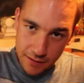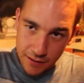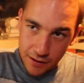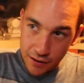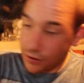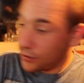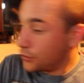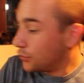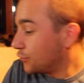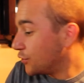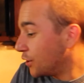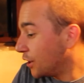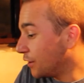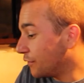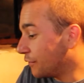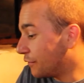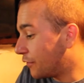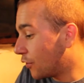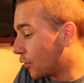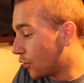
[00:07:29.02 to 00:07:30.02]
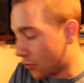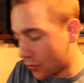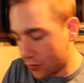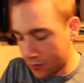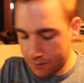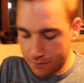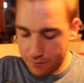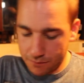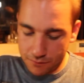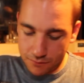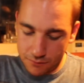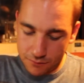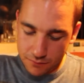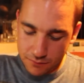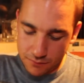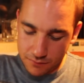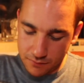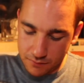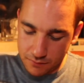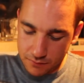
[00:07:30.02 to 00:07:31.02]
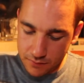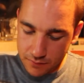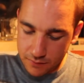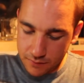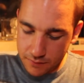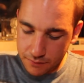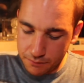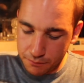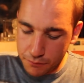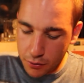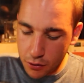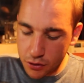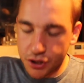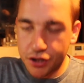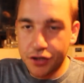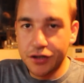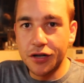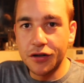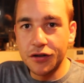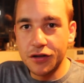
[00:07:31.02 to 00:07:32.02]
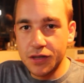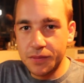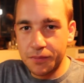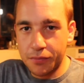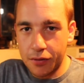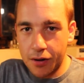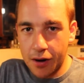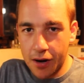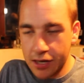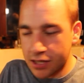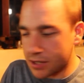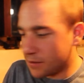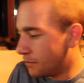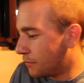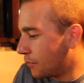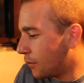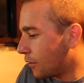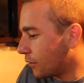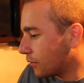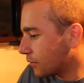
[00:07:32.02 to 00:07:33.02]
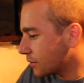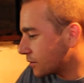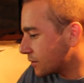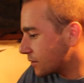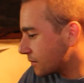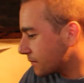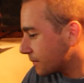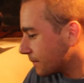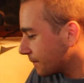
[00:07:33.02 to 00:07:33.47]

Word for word: into Heat 4. Poshington's prized box.